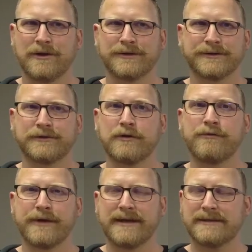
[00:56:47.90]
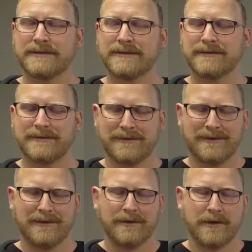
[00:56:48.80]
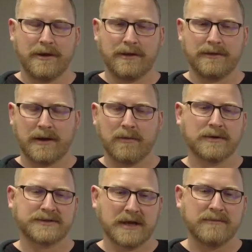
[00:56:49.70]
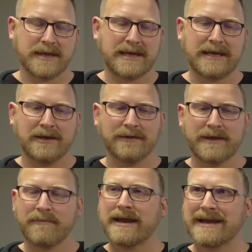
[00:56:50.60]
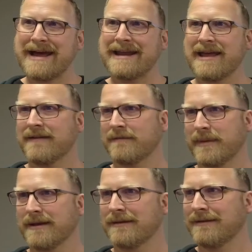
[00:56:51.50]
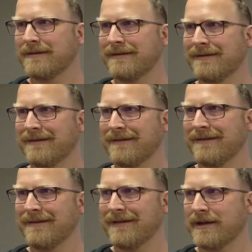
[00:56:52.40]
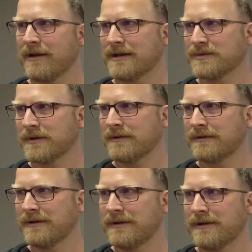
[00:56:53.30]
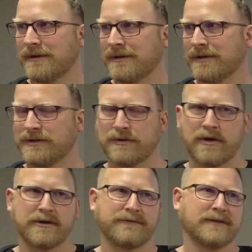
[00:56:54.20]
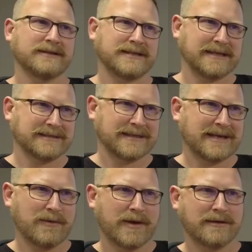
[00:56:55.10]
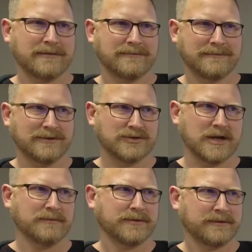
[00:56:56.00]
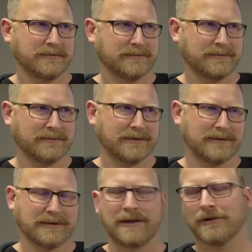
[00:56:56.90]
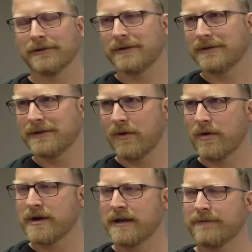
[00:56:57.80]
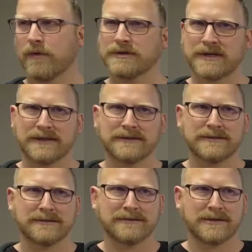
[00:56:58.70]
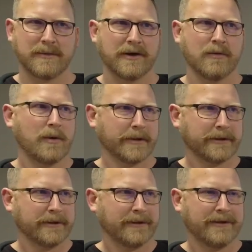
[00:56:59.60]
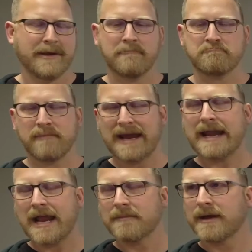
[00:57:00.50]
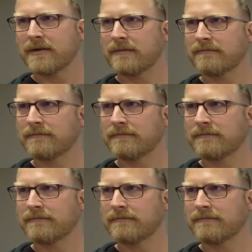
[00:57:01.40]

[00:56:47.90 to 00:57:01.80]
So 2 things. There were some that he killed that may not have been in God's will. The 200 Philistines that he went and jumped and killed in order to get foreskins to marry a woman may not have been